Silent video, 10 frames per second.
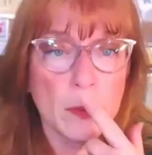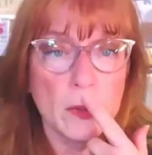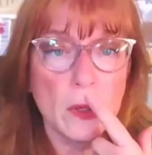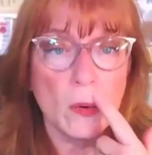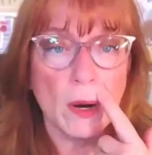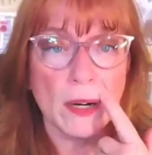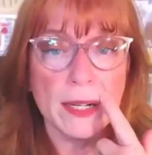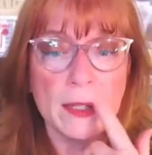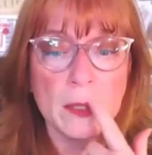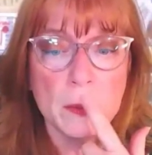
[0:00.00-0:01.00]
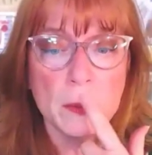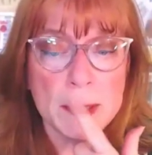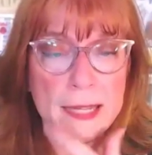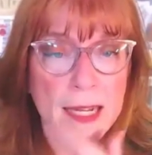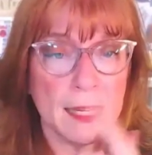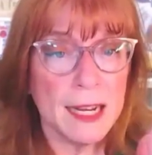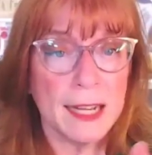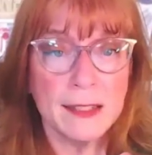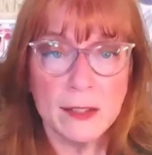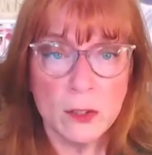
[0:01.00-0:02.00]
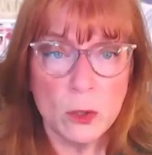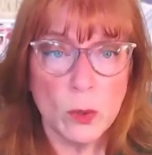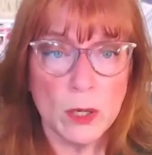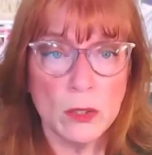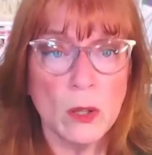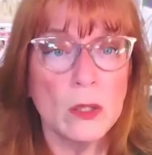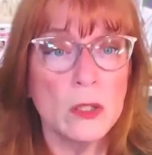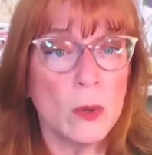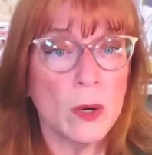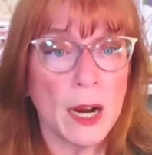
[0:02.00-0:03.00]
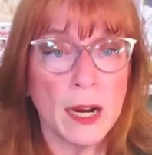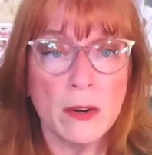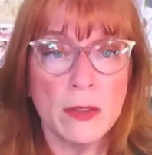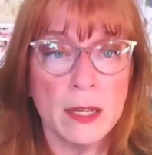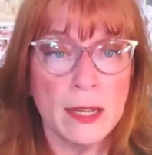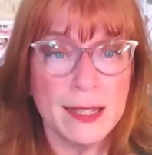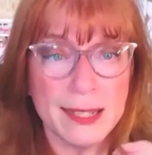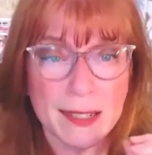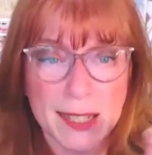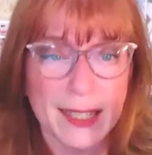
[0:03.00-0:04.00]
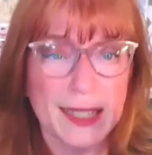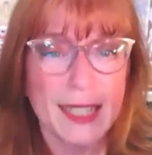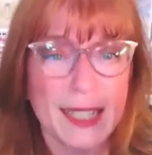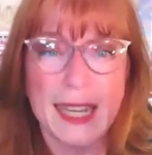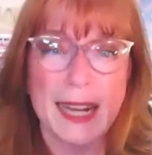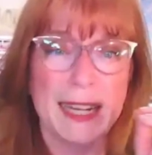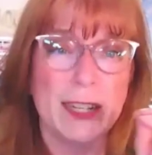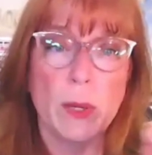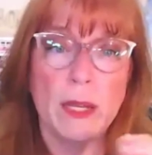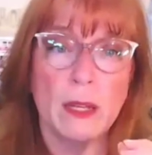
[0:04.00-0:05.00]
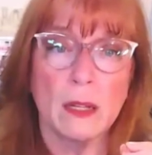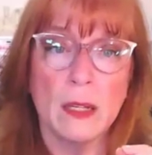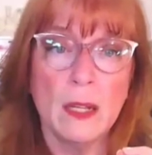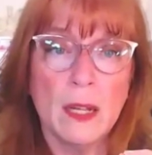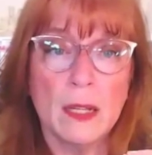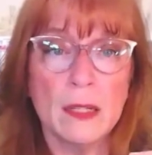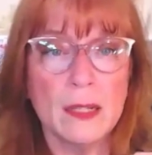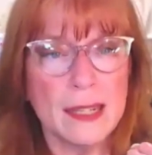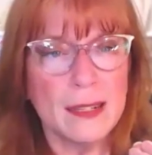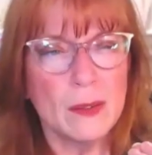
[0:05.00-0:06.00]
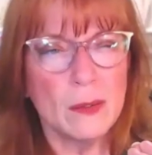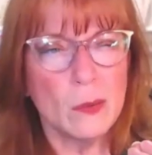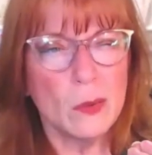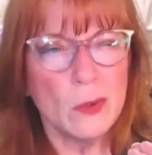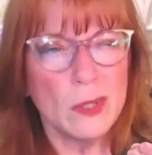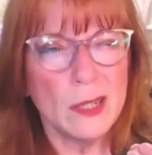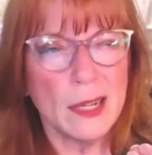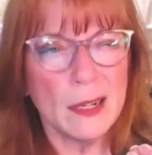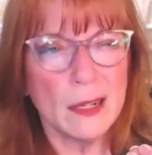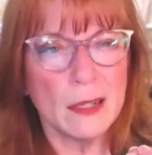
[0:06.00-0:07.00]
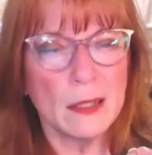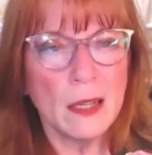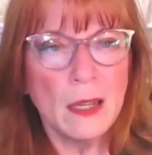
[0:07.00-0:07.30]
Our intuition that connects us to our soul and to our higher thinking, it starts as a little tiny twinkle, a little like, I wonder what that is.